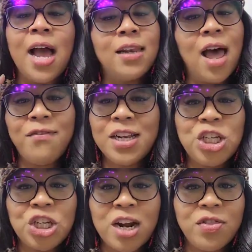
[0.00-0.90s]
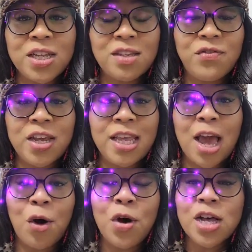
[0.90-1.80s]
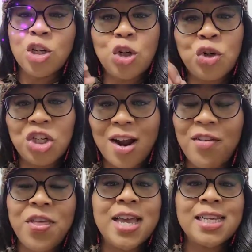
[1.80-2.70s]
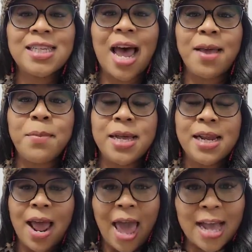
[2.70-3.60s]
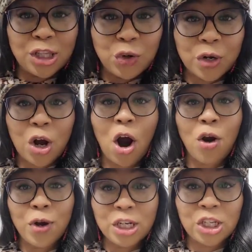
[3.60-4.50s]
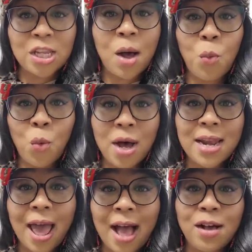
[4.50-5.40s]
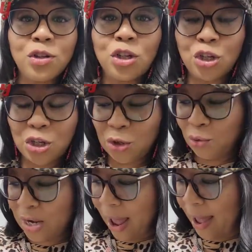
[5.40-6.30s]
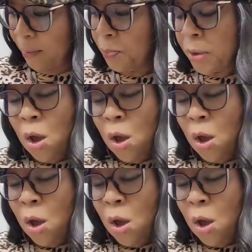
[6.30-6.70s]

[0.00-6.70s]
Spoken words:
Love and share this video to share the excitement and to encourage someone else today.